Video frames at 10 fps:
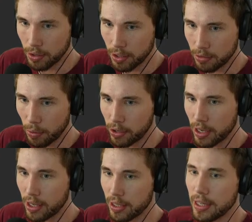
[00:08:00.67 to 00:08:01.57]
It's
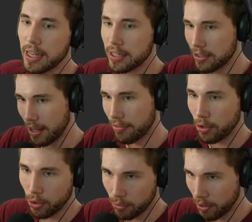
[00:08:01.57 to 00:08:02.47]
probably neater to have it
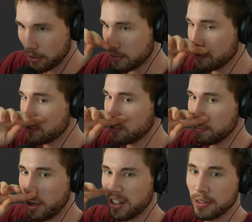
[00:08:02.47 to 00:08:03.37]
all in one
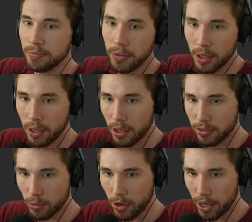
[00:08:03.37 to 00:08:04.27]
spot.
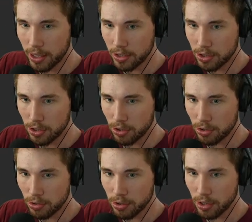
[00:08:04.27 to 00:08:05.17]
So what I can
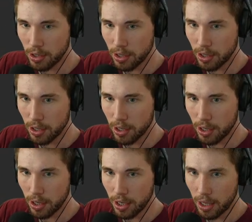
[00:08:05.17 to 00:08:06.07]
do
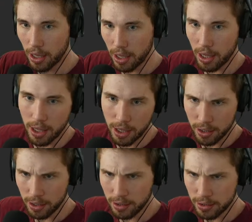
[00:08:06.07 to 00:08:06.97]

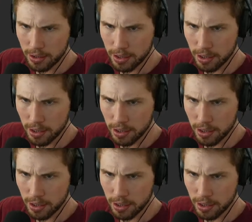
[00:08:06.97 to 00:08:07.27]
is...